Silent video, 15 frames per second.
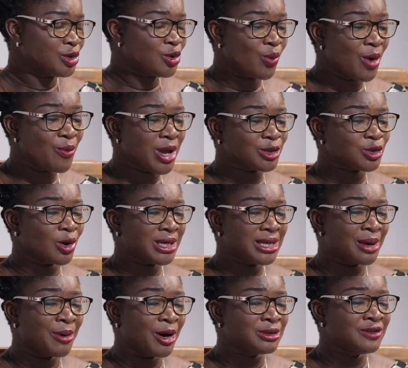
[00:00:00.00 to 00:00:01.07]
So when we are
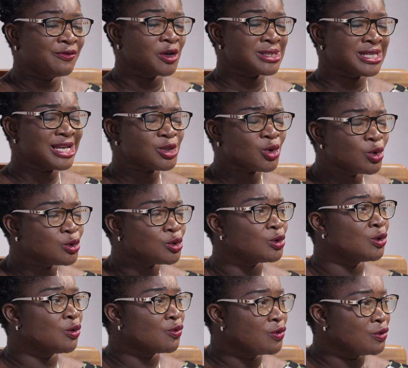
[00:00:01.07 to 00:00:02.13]
talking about divorce, let's go to
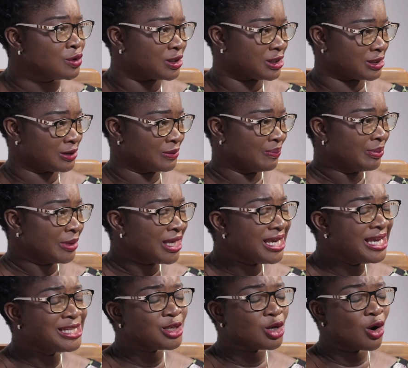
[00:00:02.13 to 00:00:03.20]
the roots.
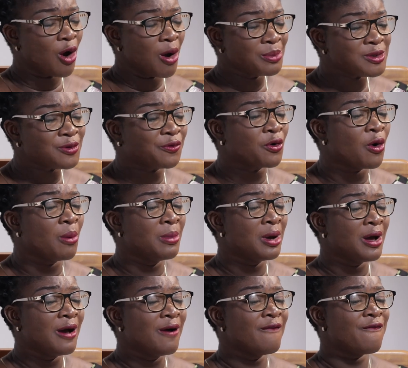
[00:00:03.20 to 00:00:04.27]
It comes
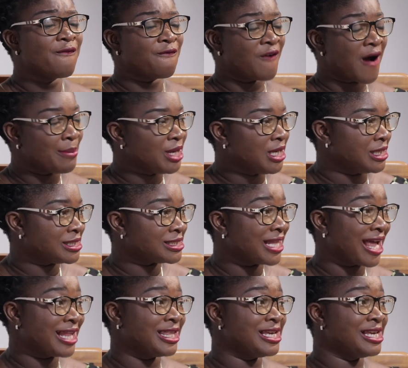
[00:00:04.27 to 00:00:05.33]
from families.
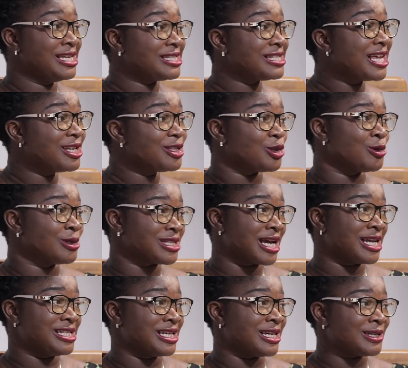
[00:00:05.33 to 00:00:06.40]
Like the instance you
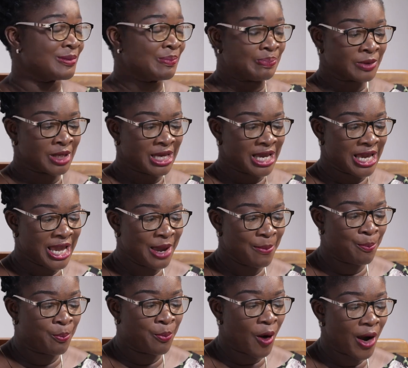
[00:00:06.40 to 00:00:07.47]
cited,
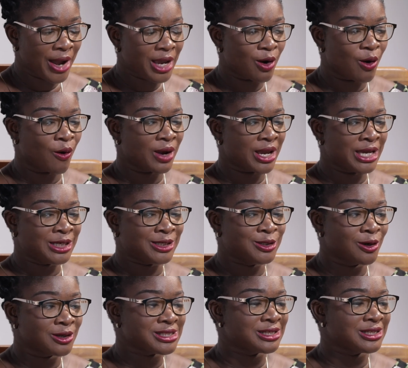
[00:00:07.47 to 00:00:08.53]
a boy or a
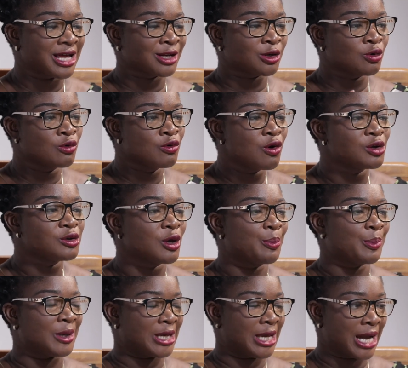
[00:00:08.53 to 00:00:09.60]
daughter that grows
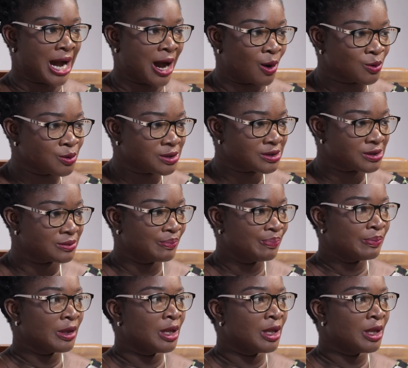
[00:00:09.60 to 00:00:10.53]
up in a house